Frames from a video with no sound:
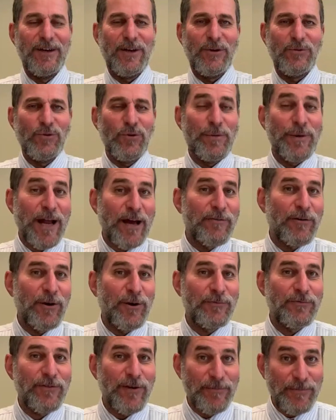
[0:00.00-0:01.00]
Rubin, I've
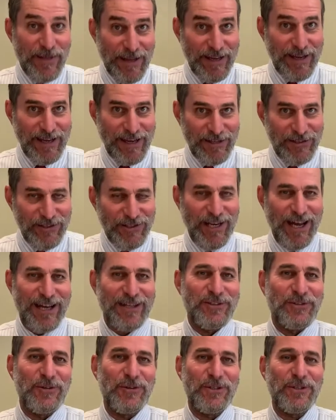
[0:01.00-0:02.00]
heard from the
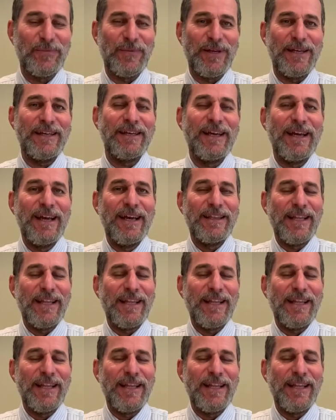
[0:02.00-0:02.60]
inside, so to speak,